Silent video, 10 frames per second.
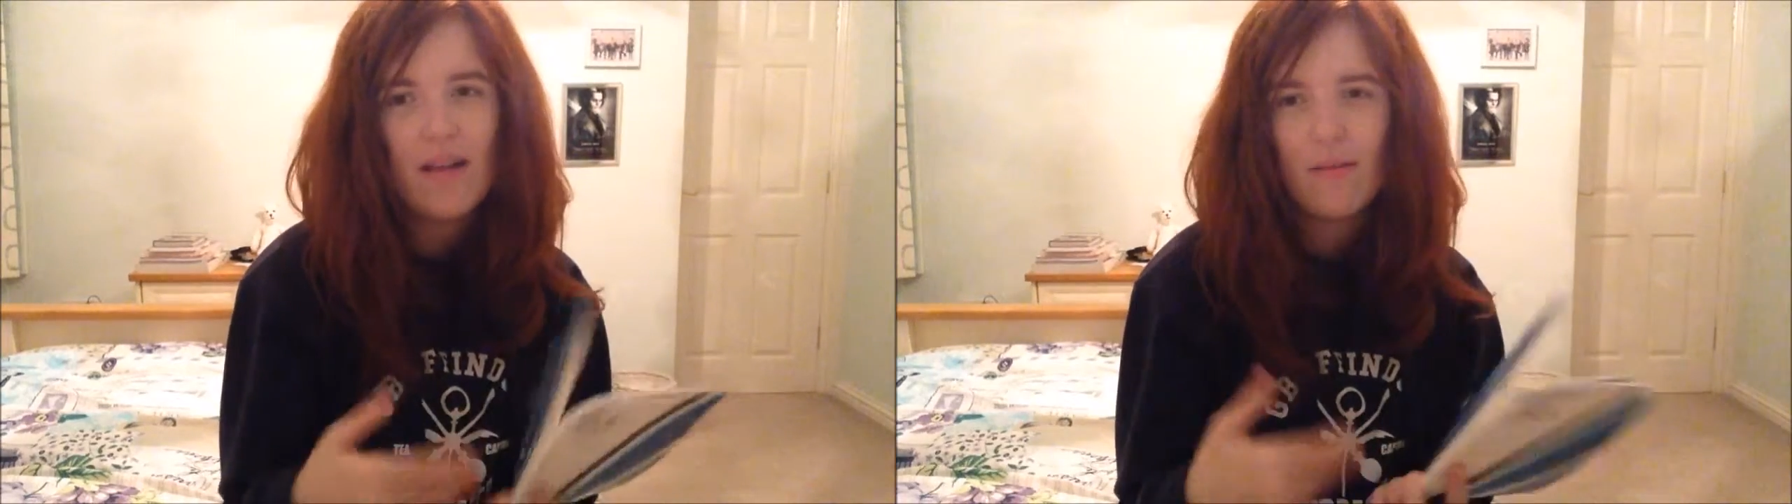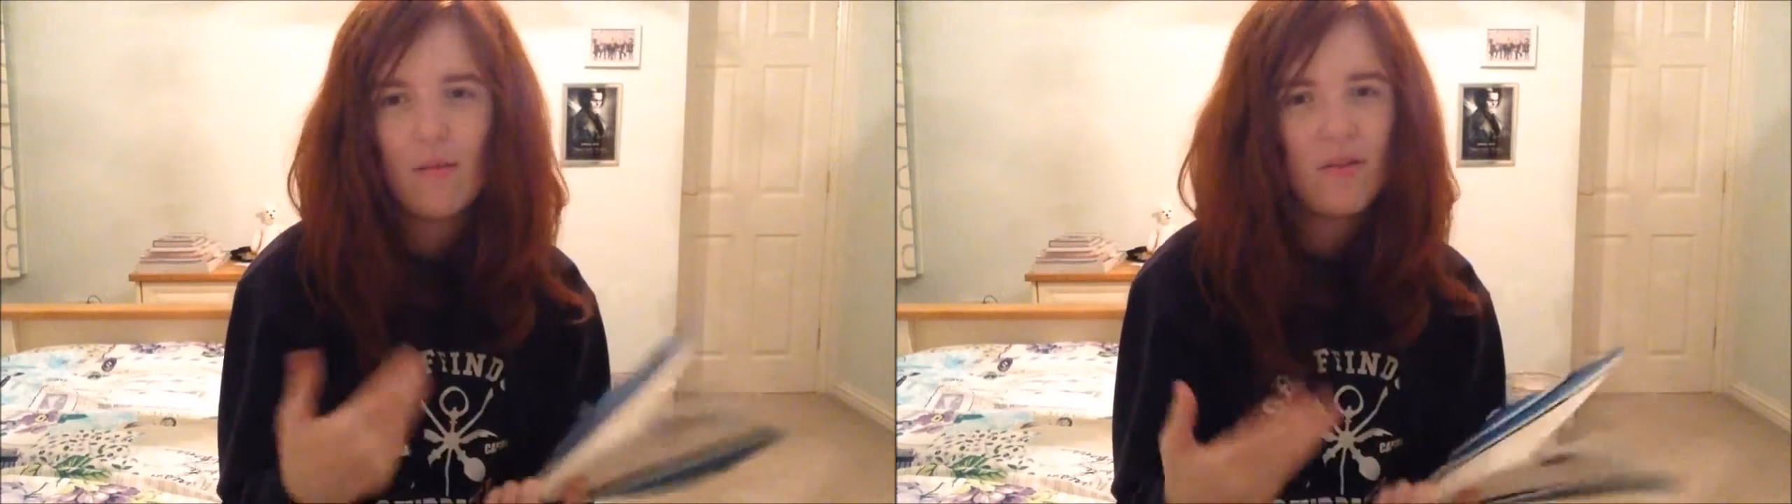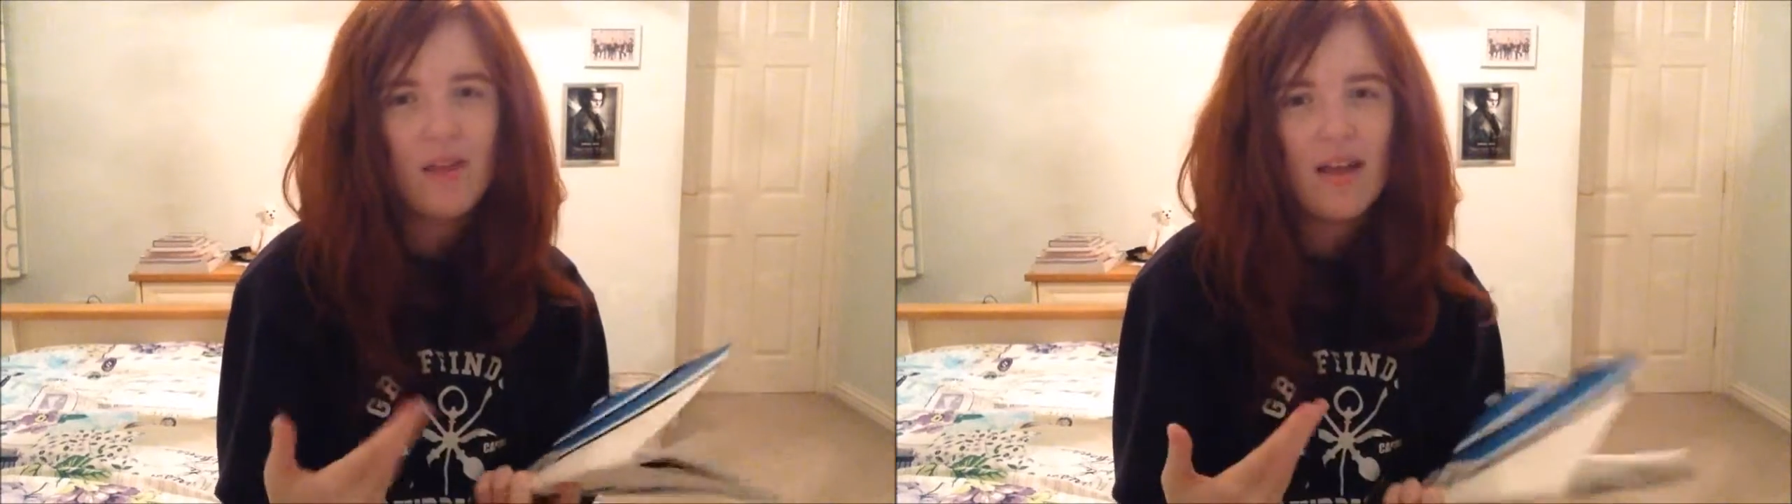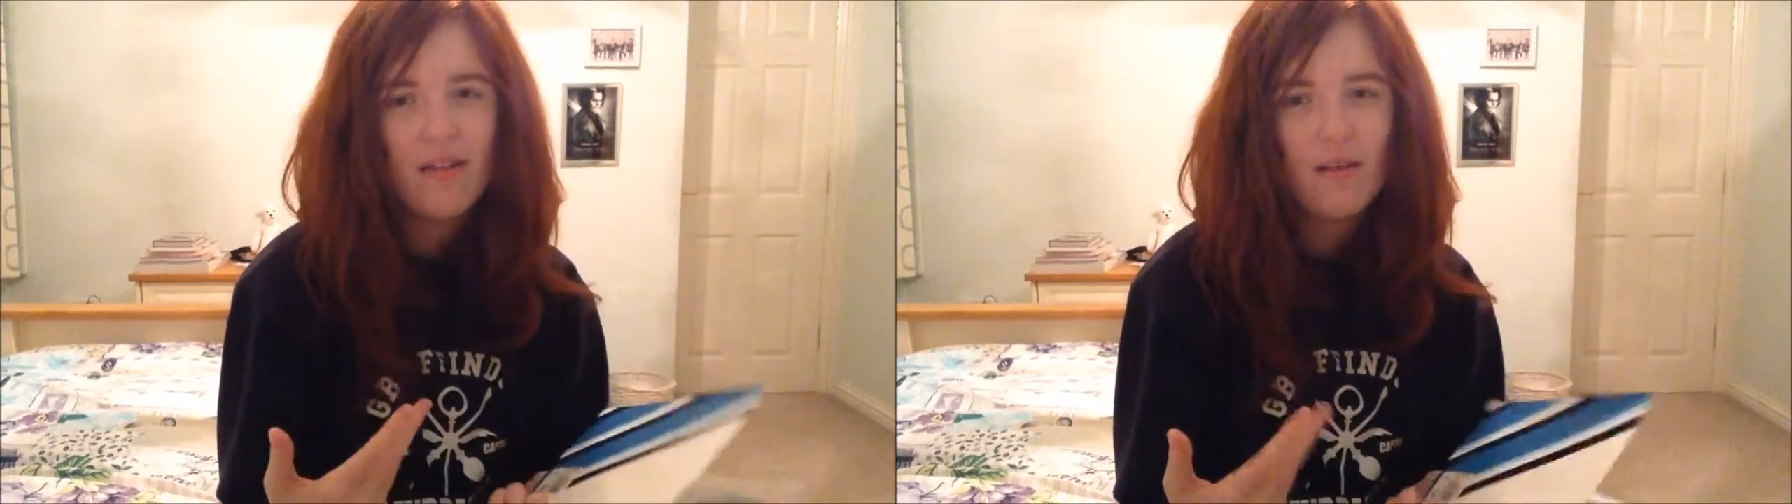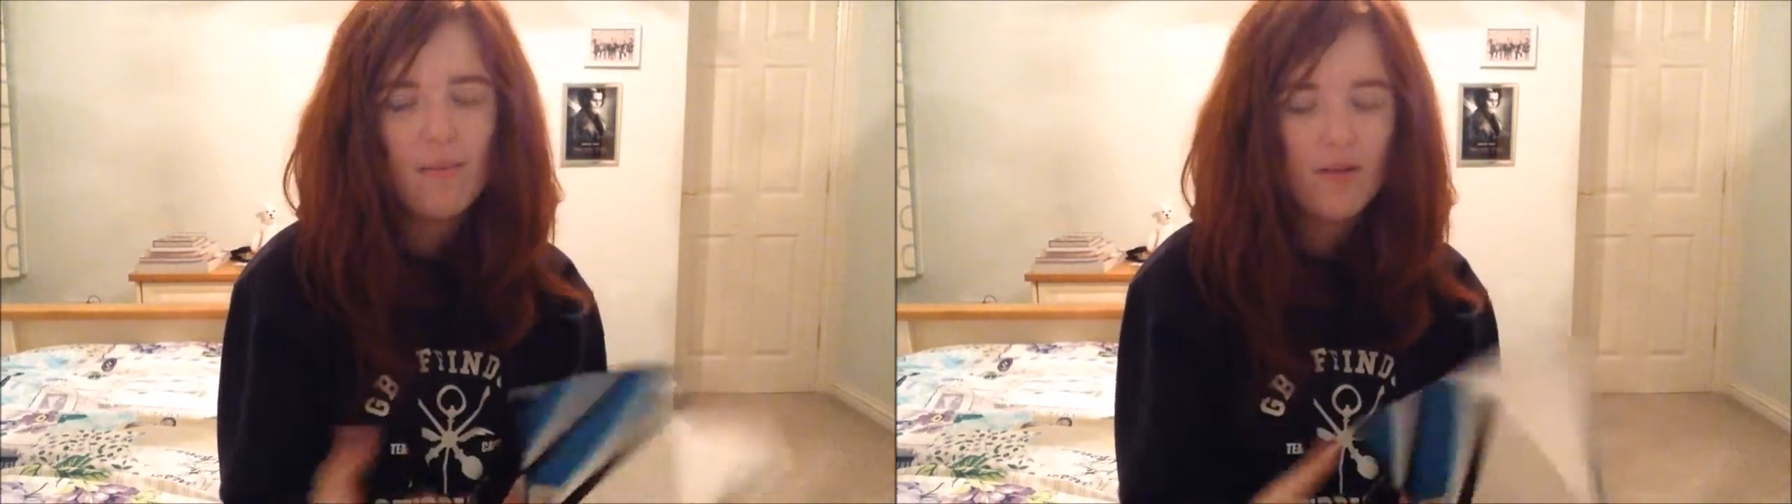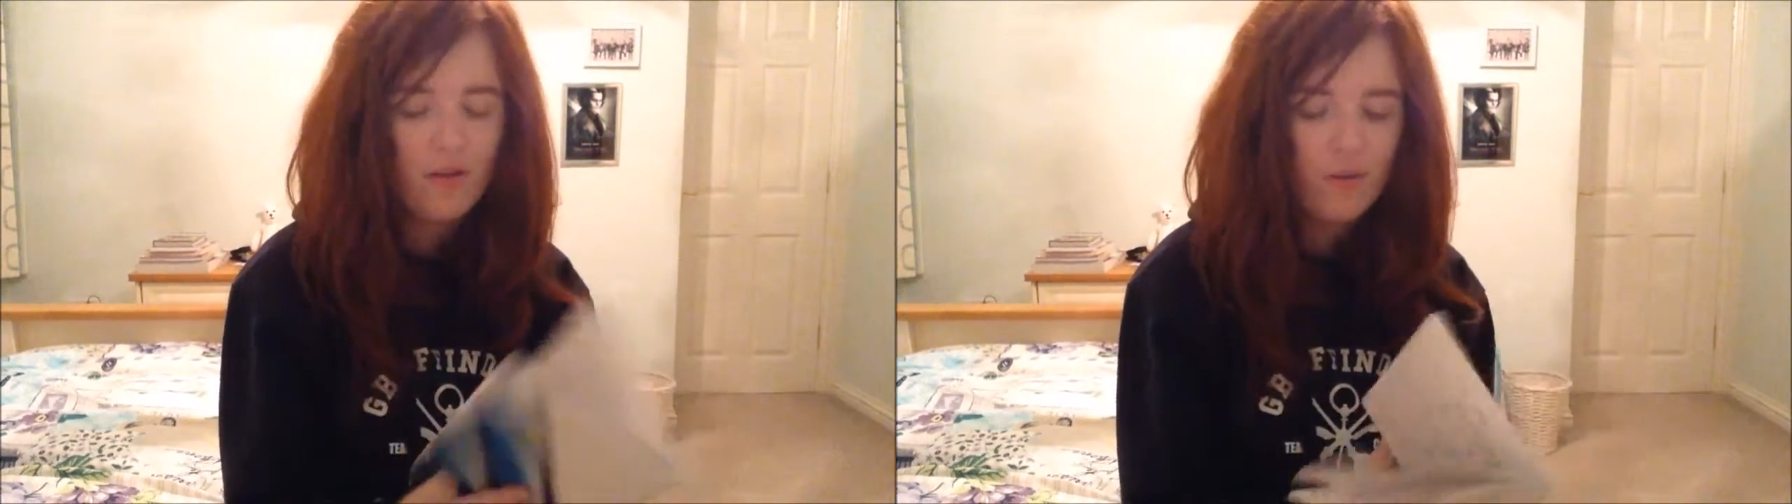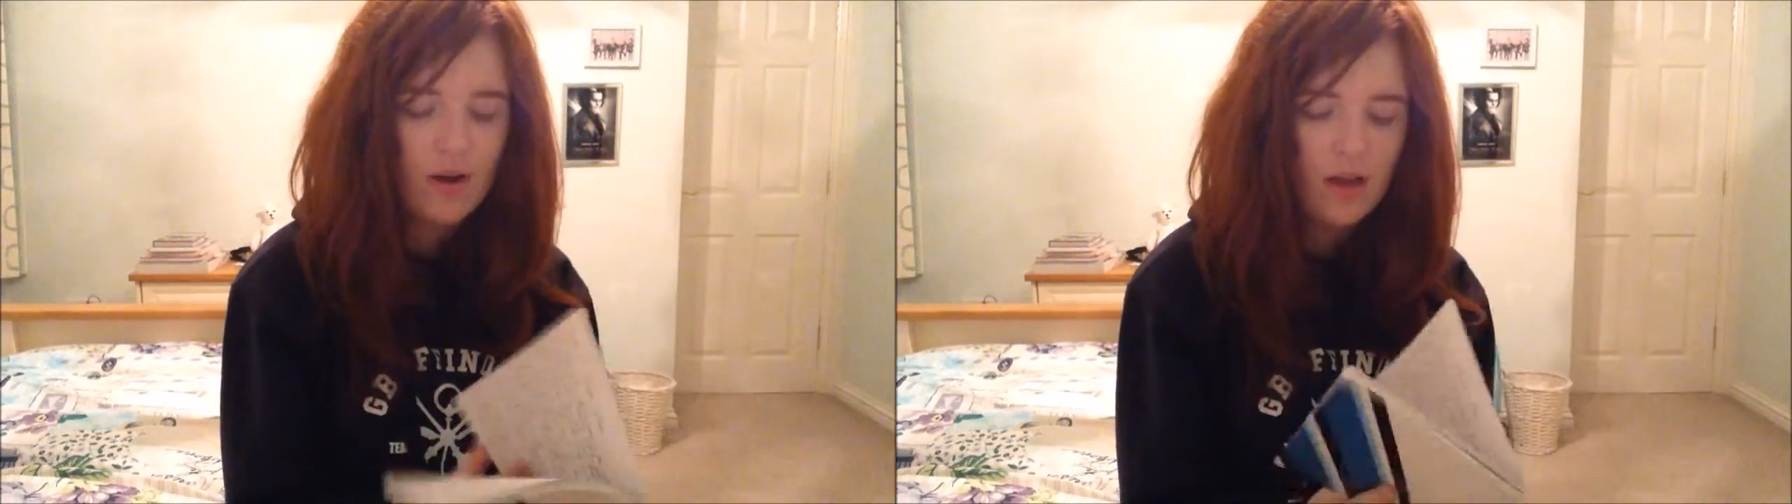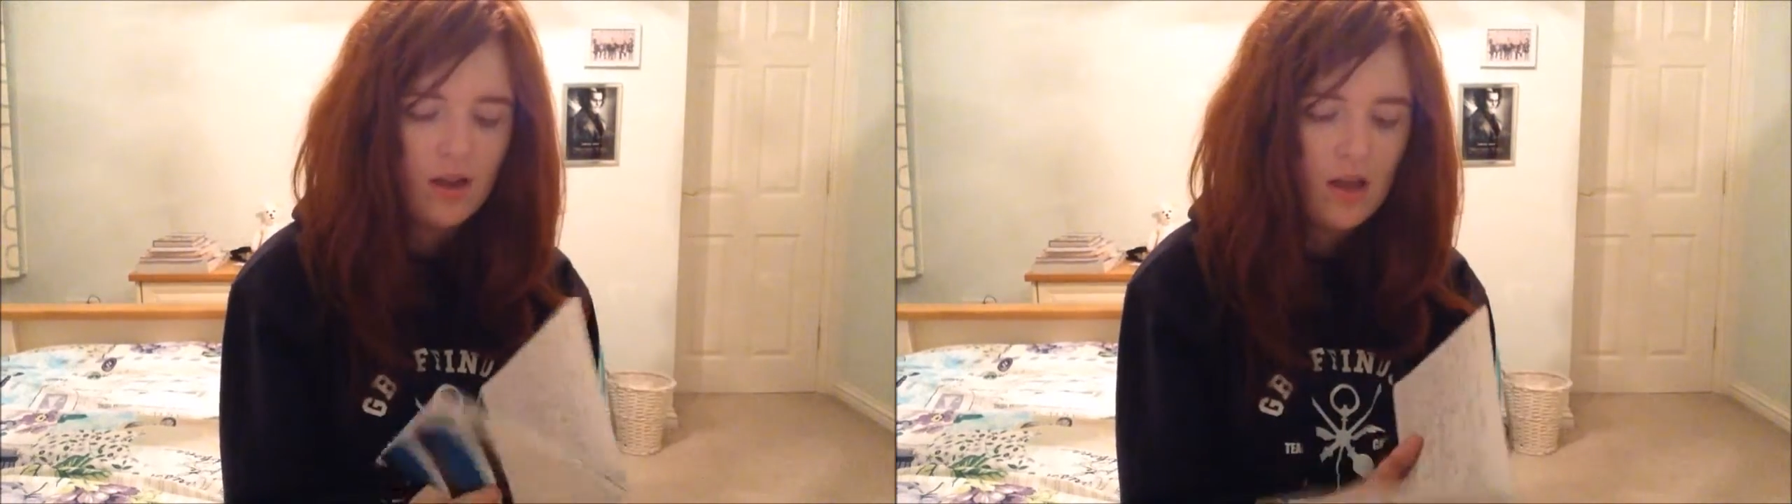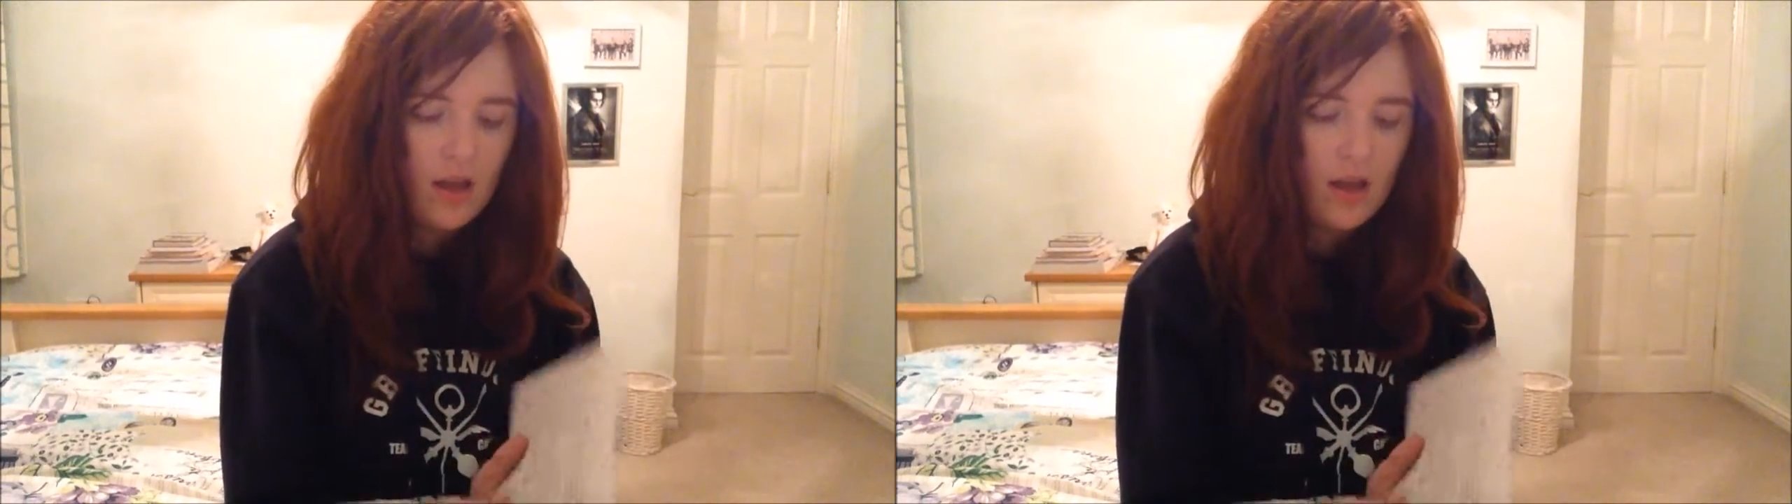someone says something as well.